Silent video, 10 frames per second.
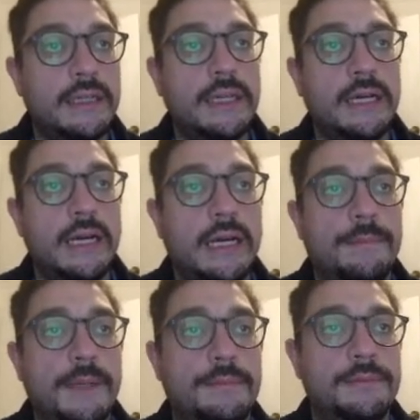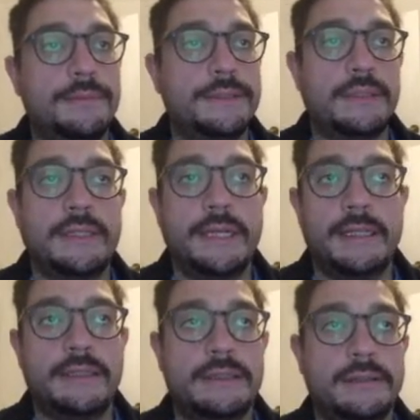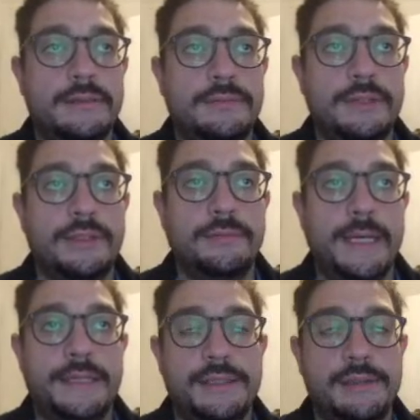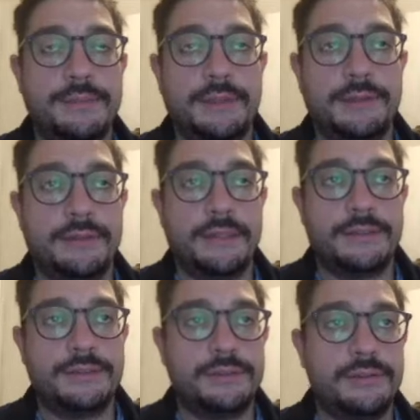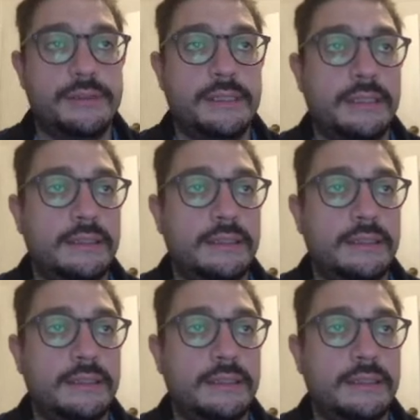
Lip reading: MyBlueMix.net for the domain, just because it's shorter.